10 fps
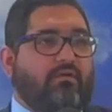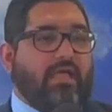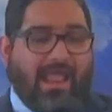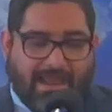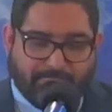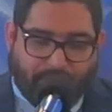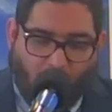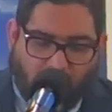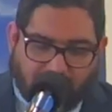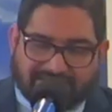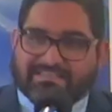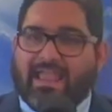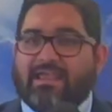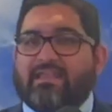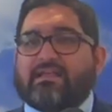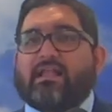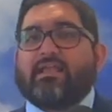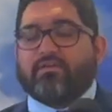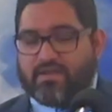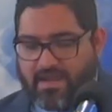And Paul is saying it
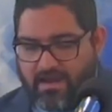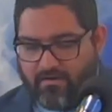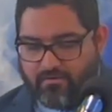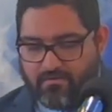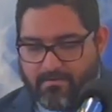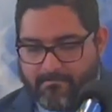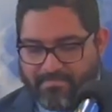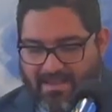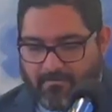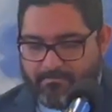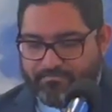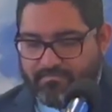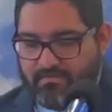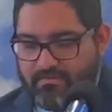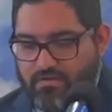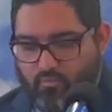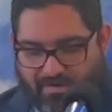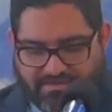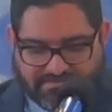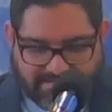clearly here. Now, what
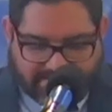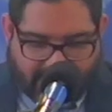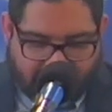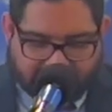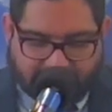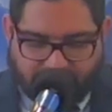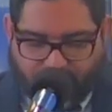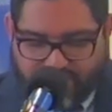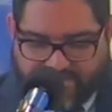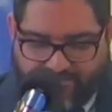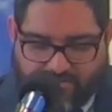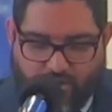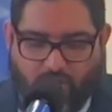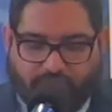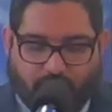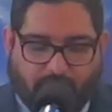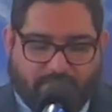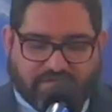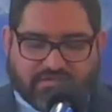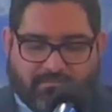does he say? Listen to verse 7. For a
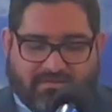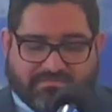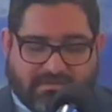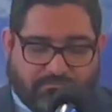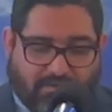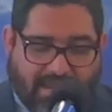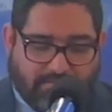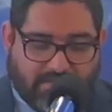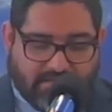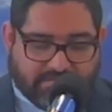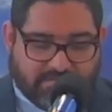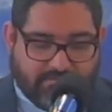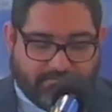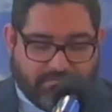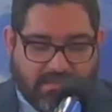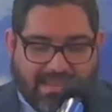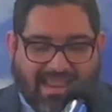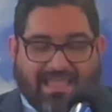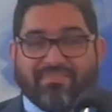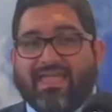bishop of the blameless.
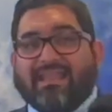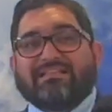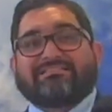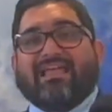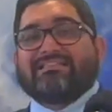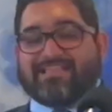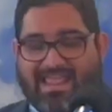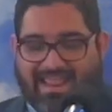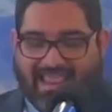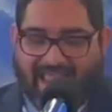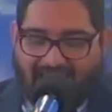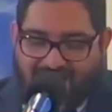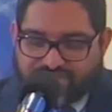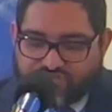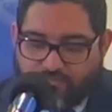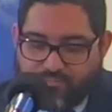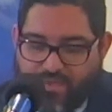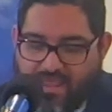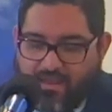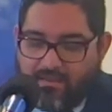And then he says he has to
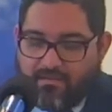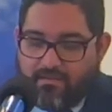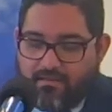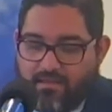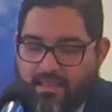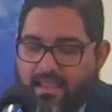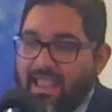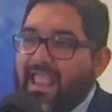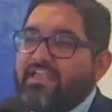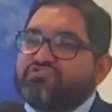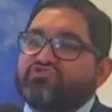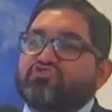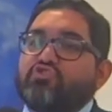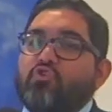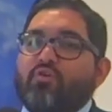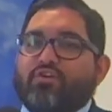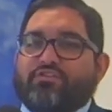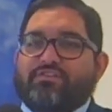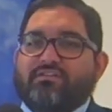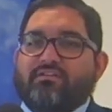be a
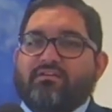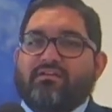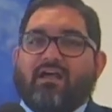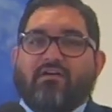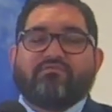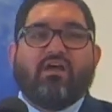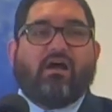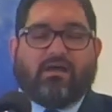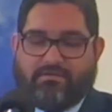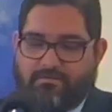steward of God.